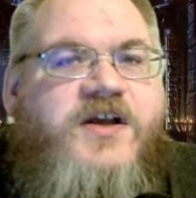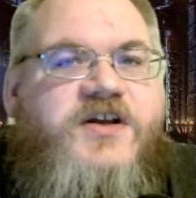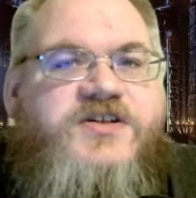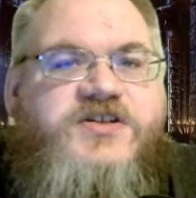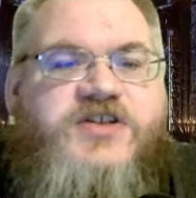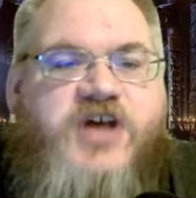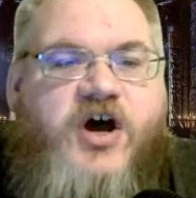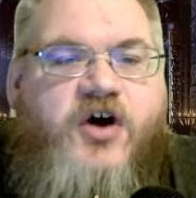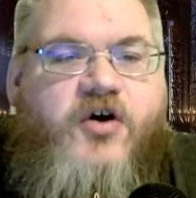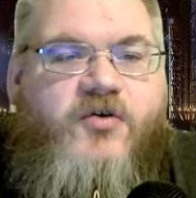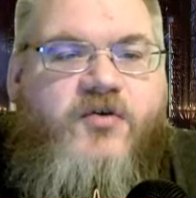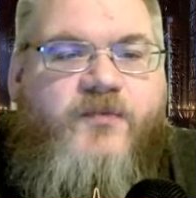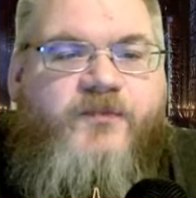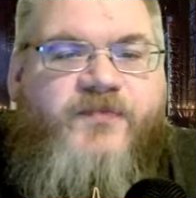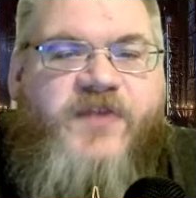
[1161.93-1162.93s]

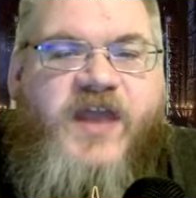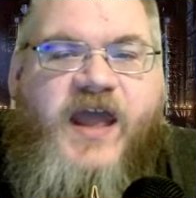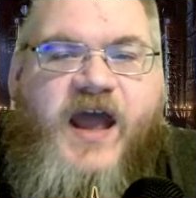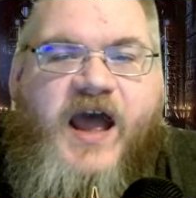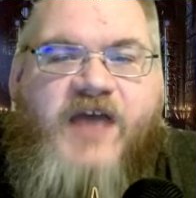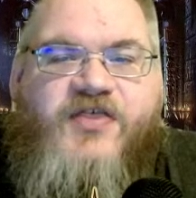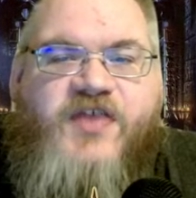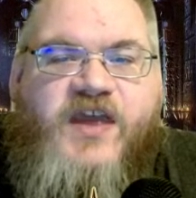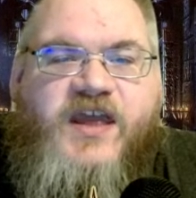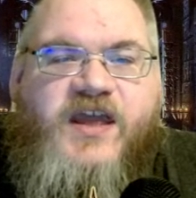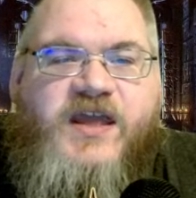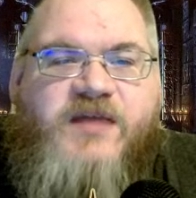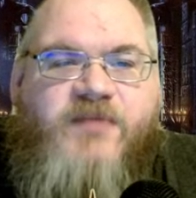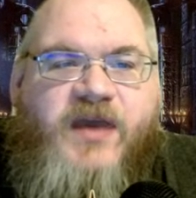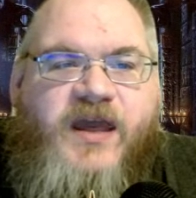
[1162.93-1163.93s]
So eh, I think it
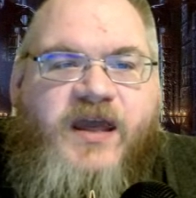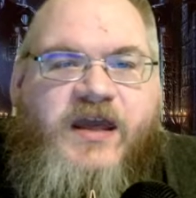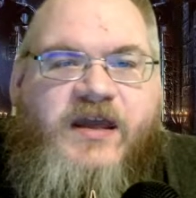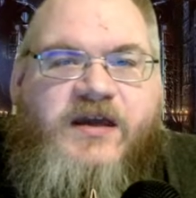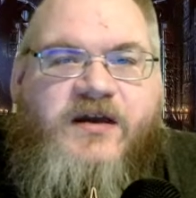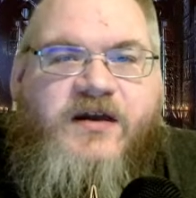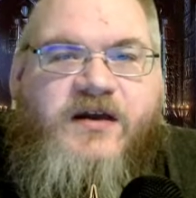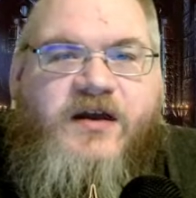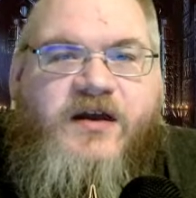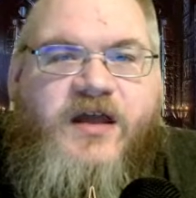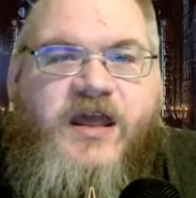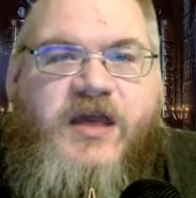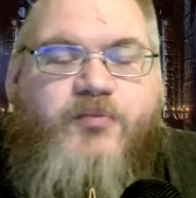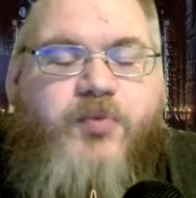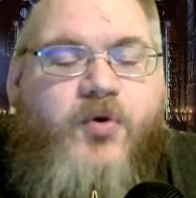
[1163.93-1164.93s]
can be
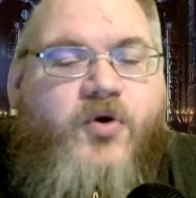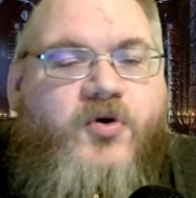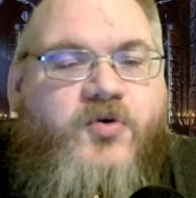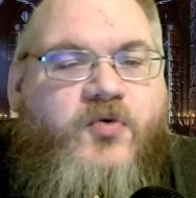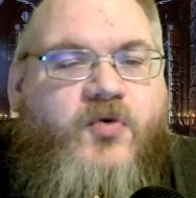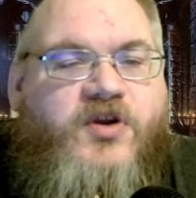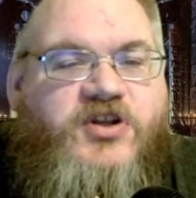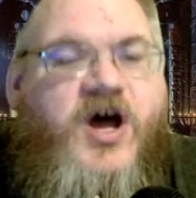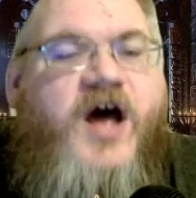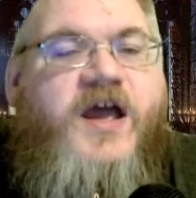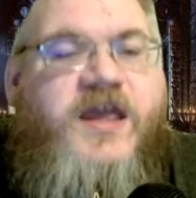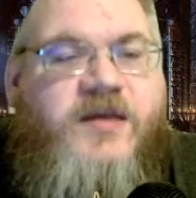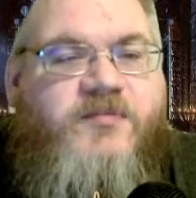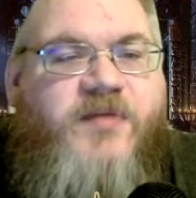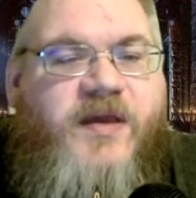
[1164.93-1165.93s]
important when
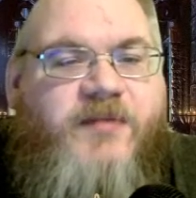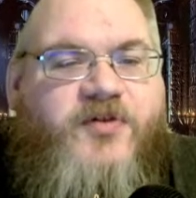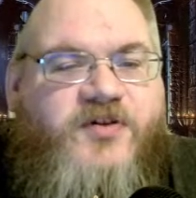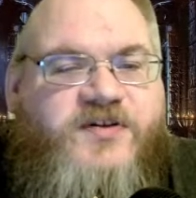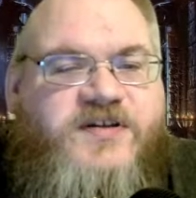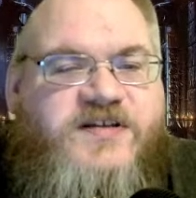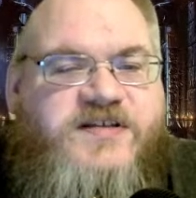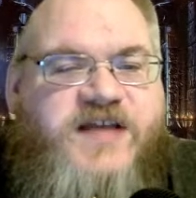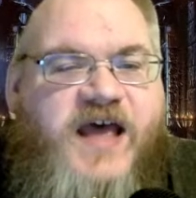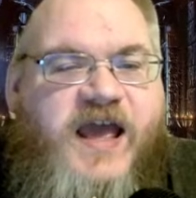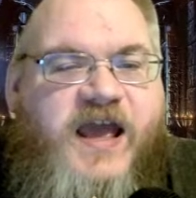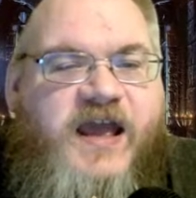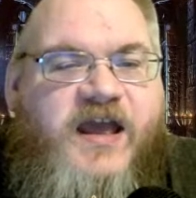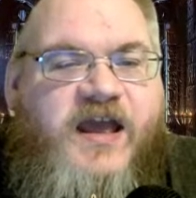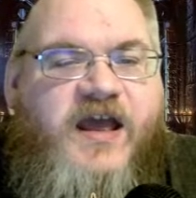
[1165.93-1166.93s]
talking people to
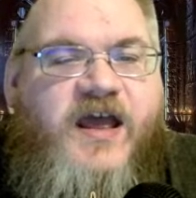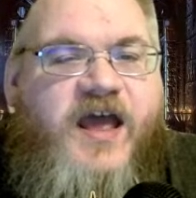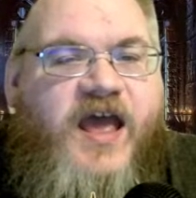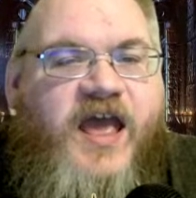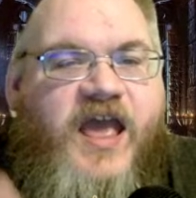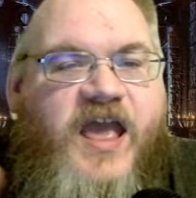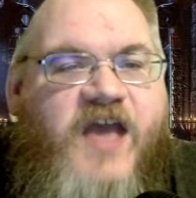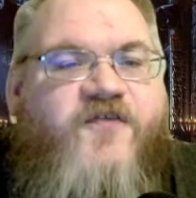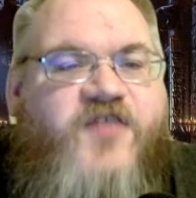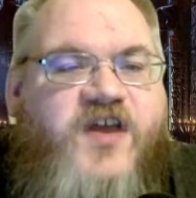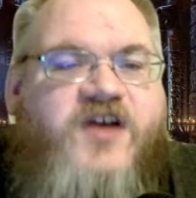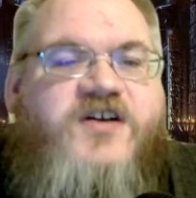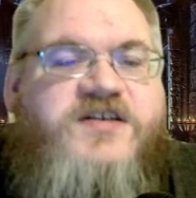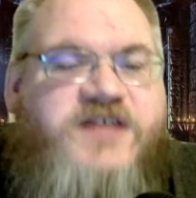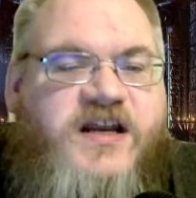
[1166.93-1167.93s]
say, if
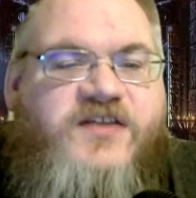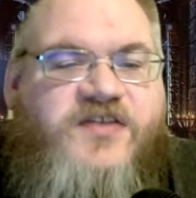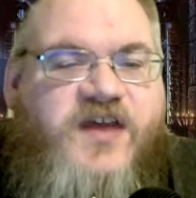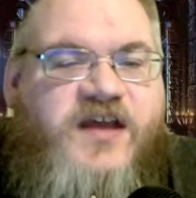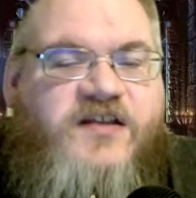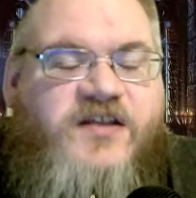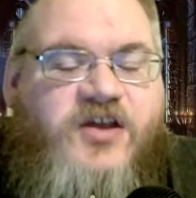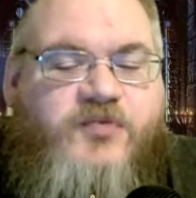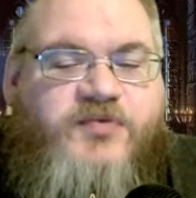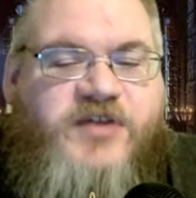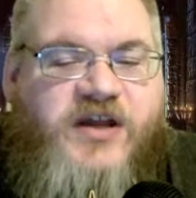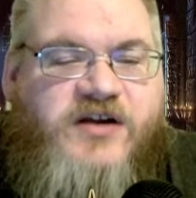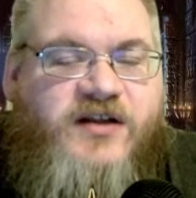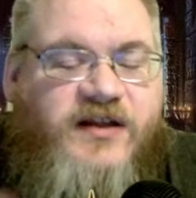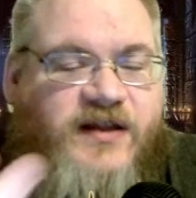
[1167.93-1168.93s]
there is anything that you
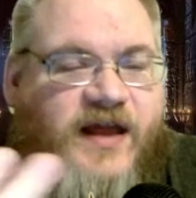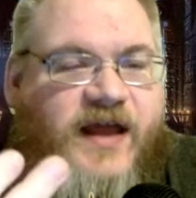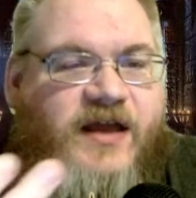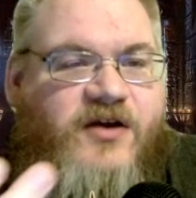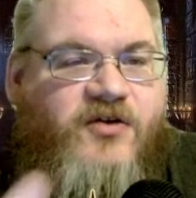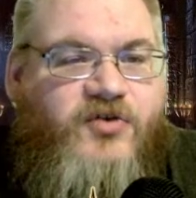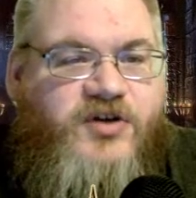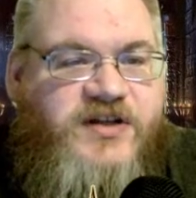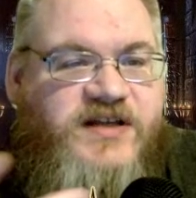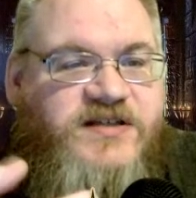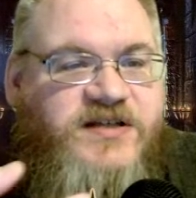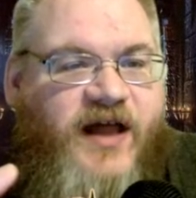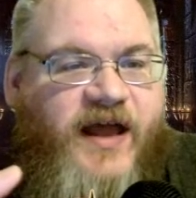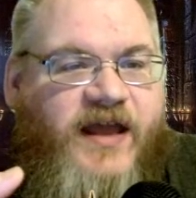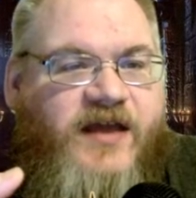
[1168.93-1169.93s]
particularly like or
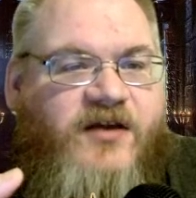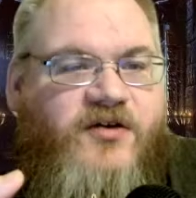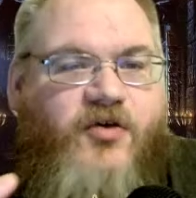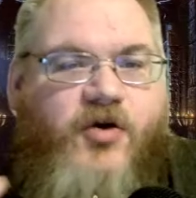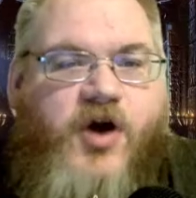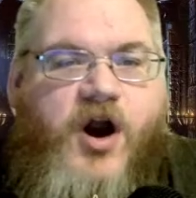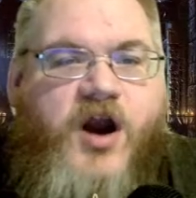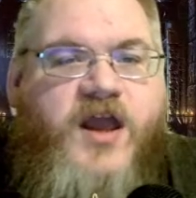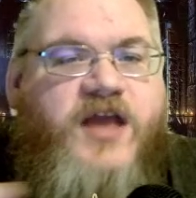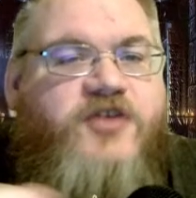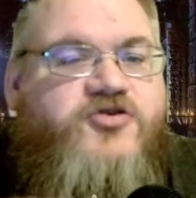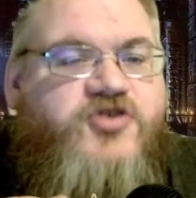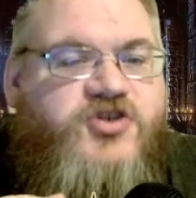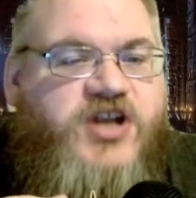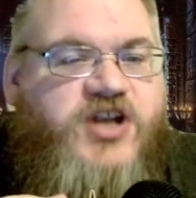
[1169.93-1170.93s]
dislike or are
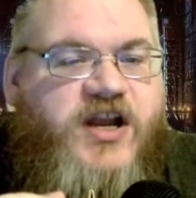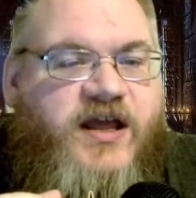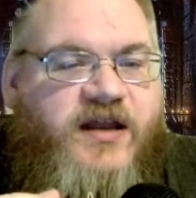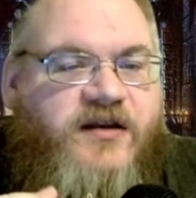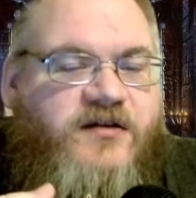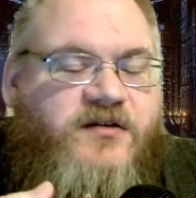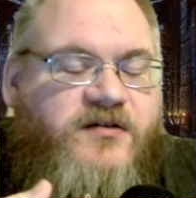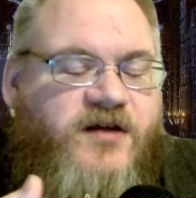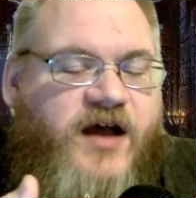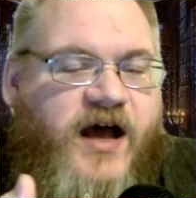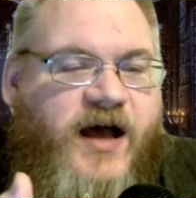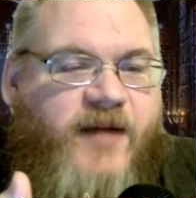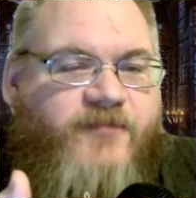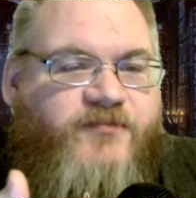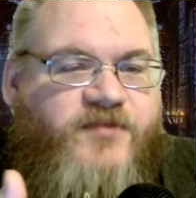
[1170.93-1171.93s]
interested in,
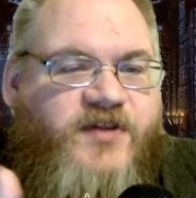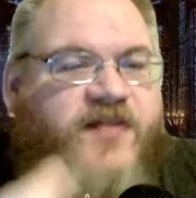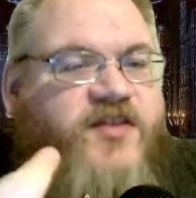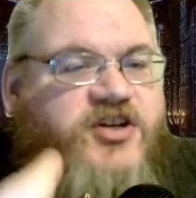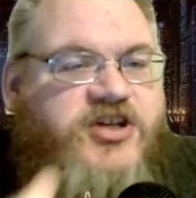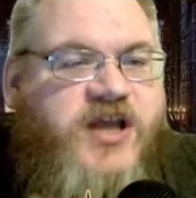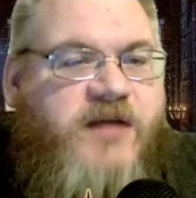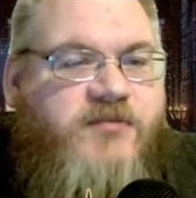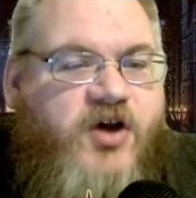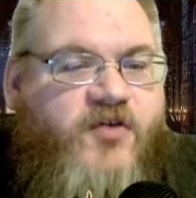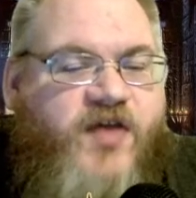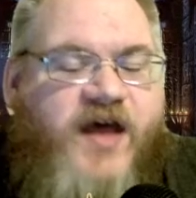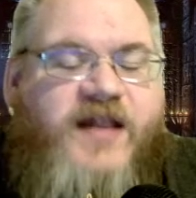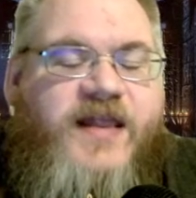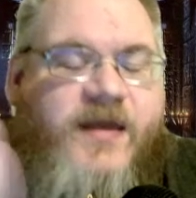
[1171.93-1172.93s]
um, let the GM
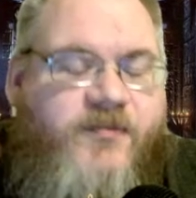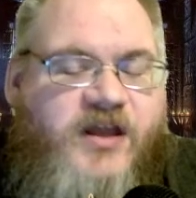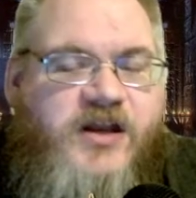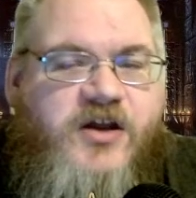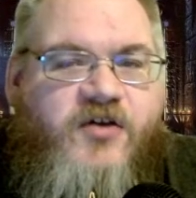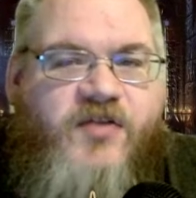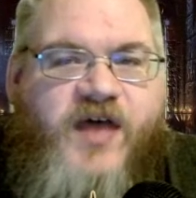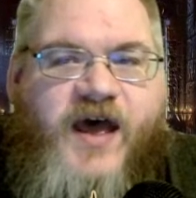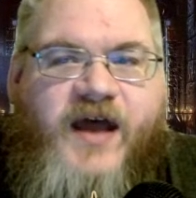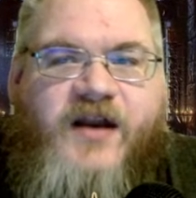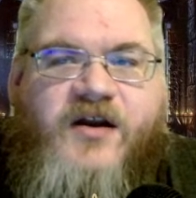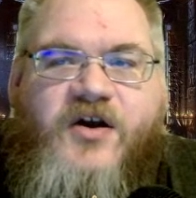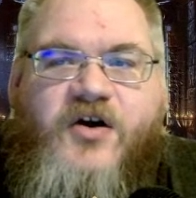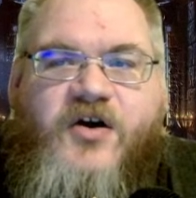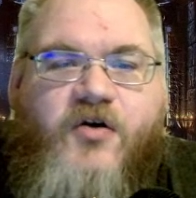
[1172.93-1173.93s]
know that, let me know that.
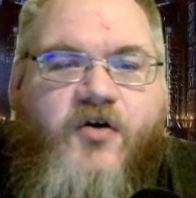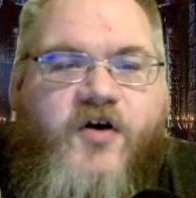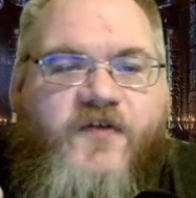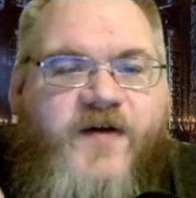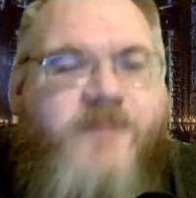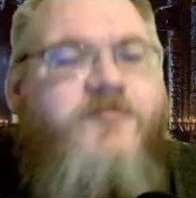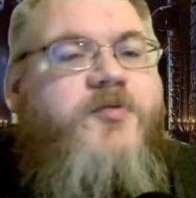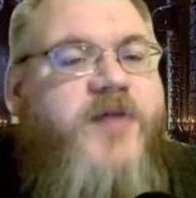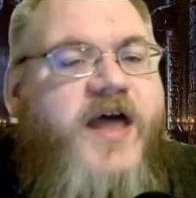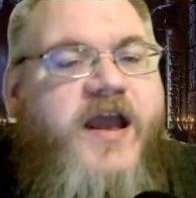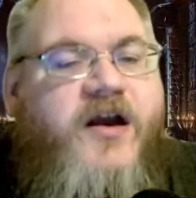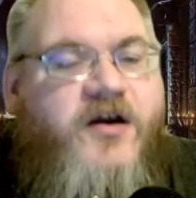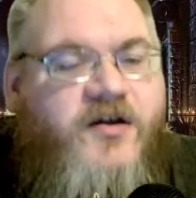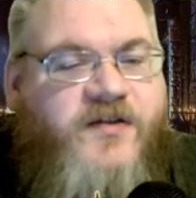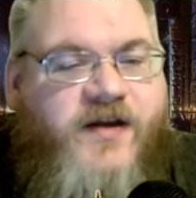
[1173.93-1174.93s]
Or if I'm a
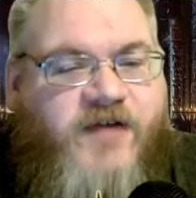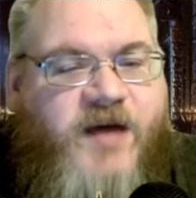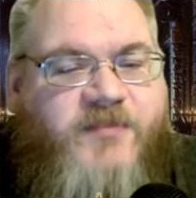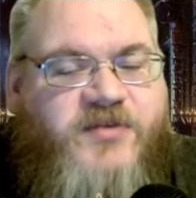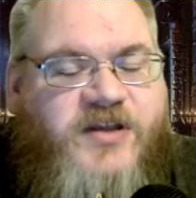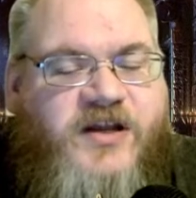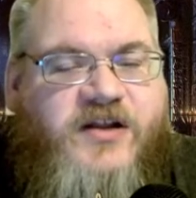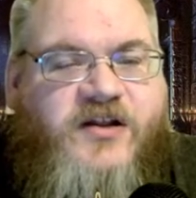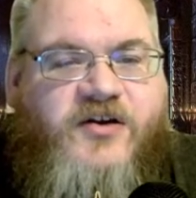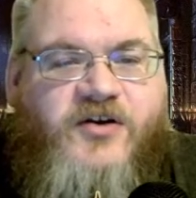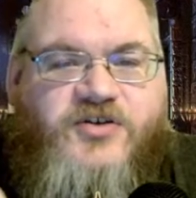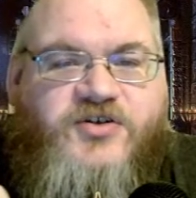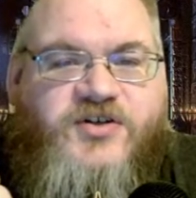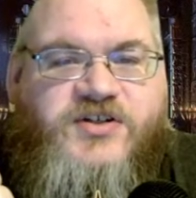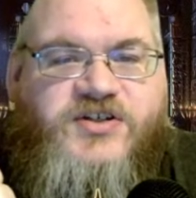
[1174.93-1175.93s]
player and I've got particular
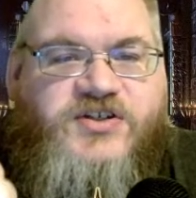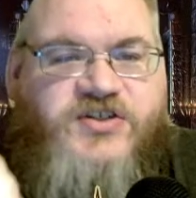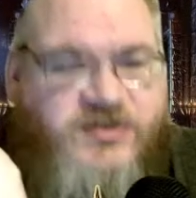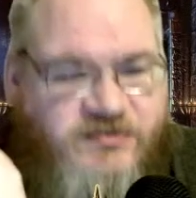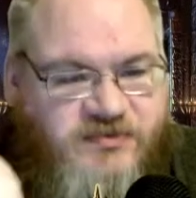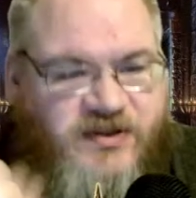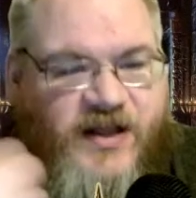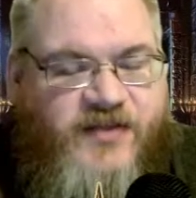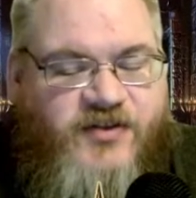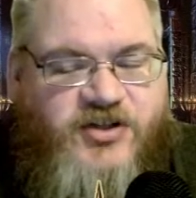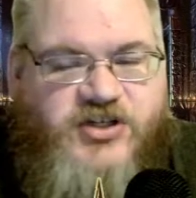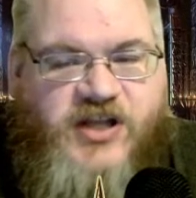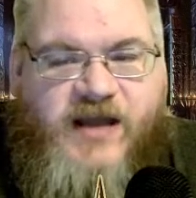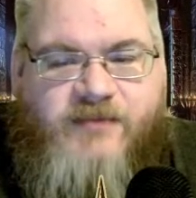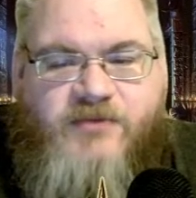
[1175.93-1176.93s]
interests, let the
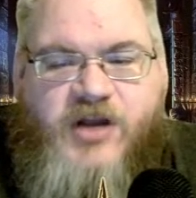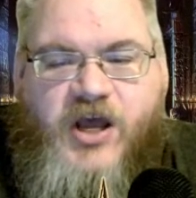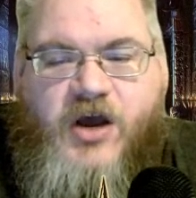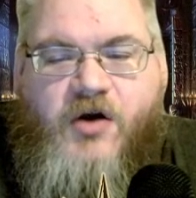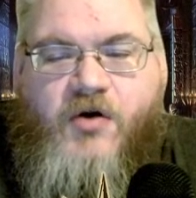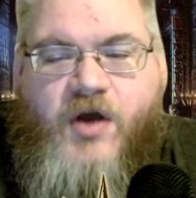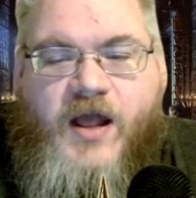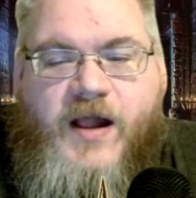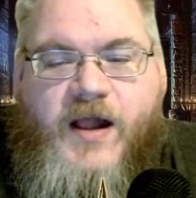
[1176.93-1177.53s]
GM know.